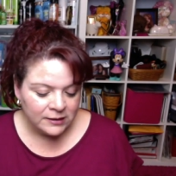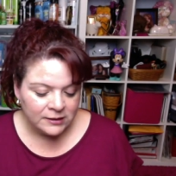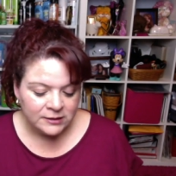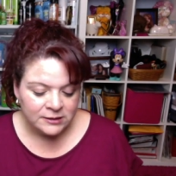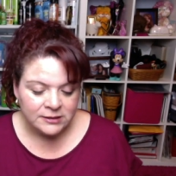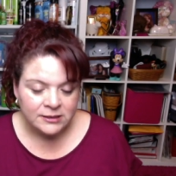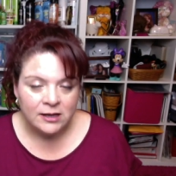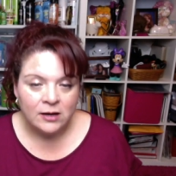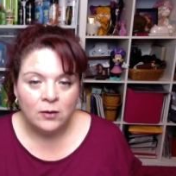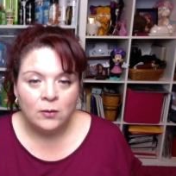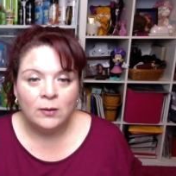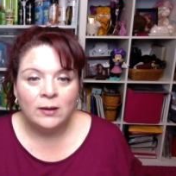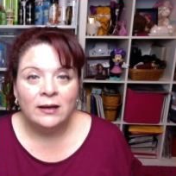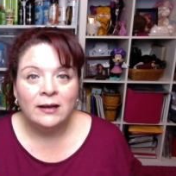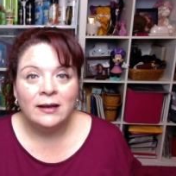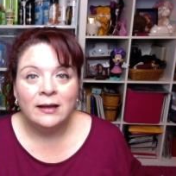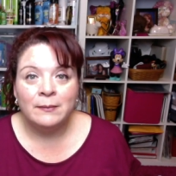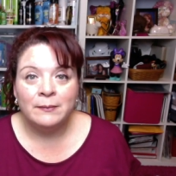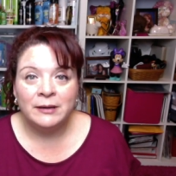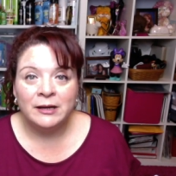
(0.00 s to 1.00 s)
So
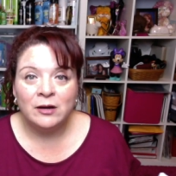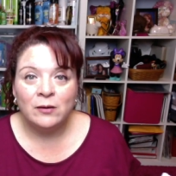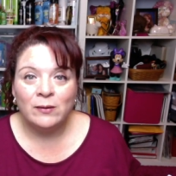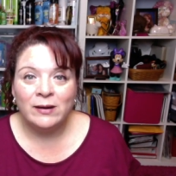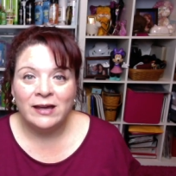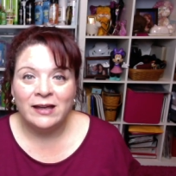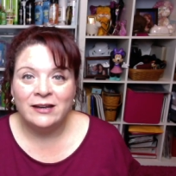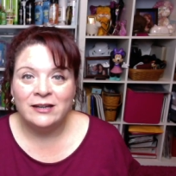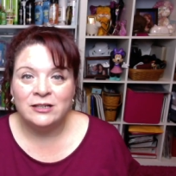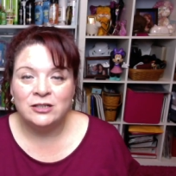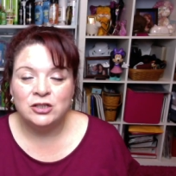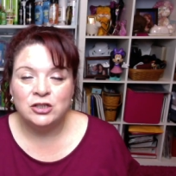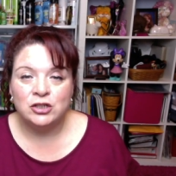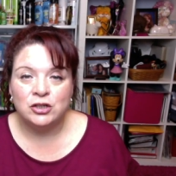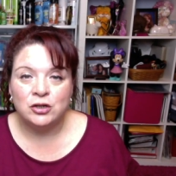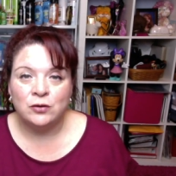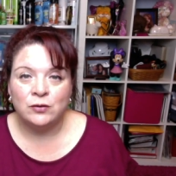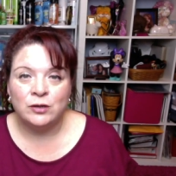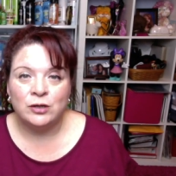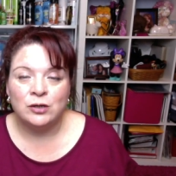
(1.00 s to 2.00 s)
let me go ahead and
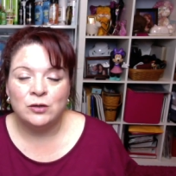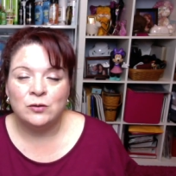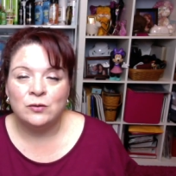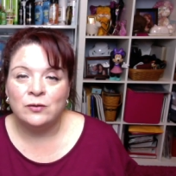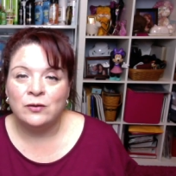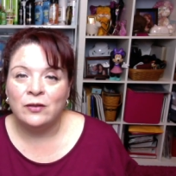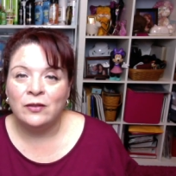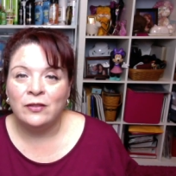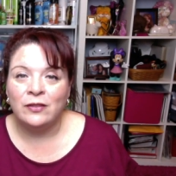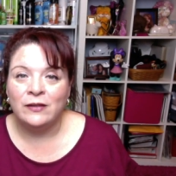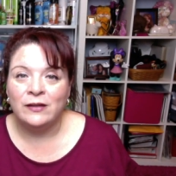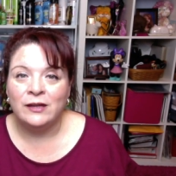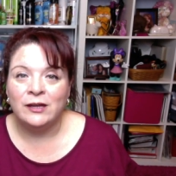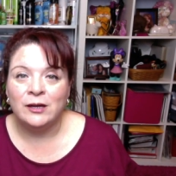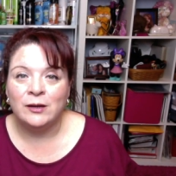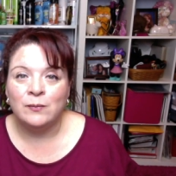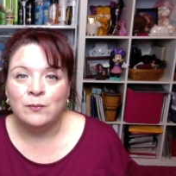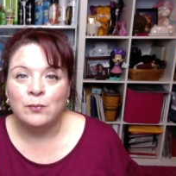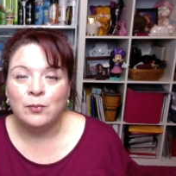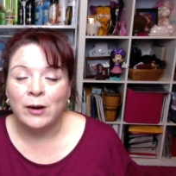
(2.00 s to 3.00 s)
show you
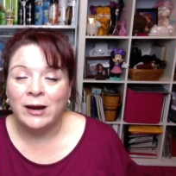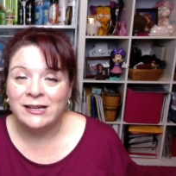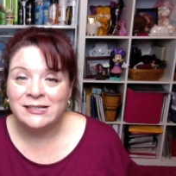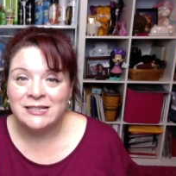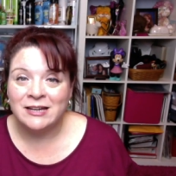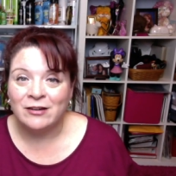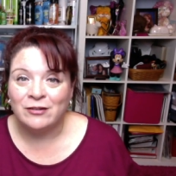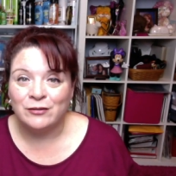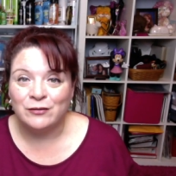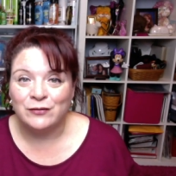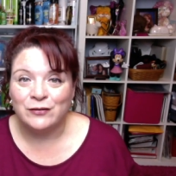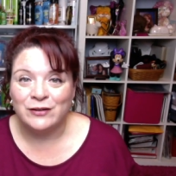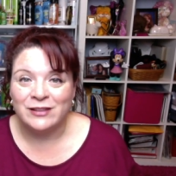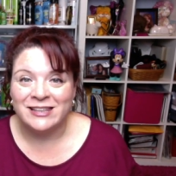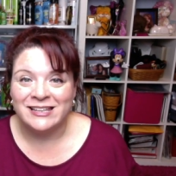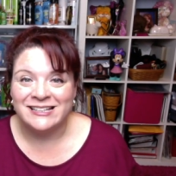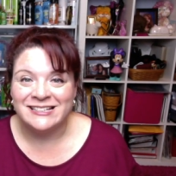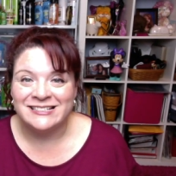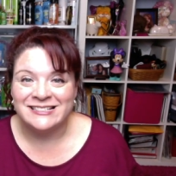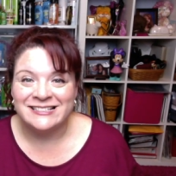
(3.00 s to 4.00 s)
the breakdown for
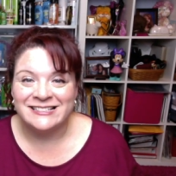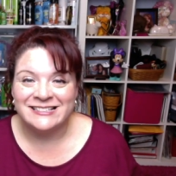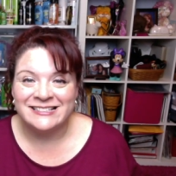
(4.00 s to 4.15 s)
this.